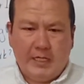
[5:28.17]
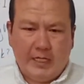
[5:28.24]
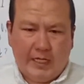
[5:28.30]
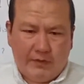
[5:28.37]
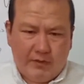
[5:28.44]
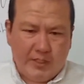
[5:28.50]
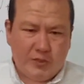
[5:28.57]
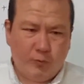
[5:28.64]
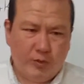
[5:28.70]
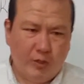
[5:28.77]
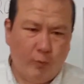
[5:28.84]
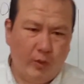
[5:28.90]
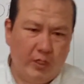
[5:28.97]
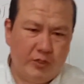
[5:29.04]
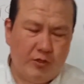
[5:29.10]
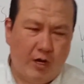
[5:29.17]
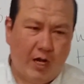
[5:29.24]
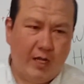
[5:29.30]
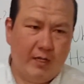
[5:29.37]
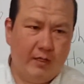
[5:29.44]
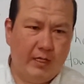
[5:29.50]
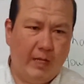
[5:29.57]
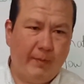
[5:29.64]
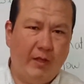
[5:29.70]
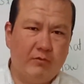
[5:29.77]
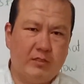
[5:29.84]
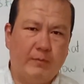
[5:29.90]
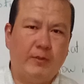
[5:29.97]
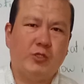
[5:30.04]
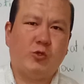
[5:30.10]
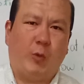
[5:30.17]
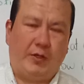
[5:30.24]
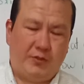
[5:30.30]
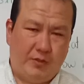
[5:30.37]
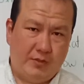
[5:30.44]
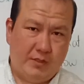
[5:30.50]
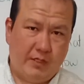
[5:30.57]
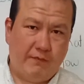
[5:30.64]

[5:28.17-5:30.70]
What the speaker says: In this video, we're going to talk about WH questions.